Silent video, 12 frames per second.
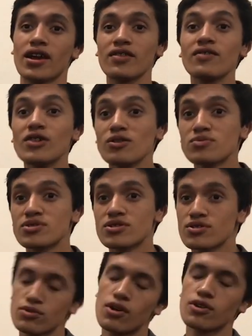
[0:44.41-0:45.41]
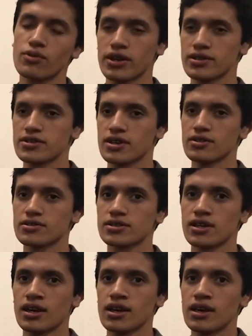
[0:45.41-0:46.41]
that I developed strong writing skills.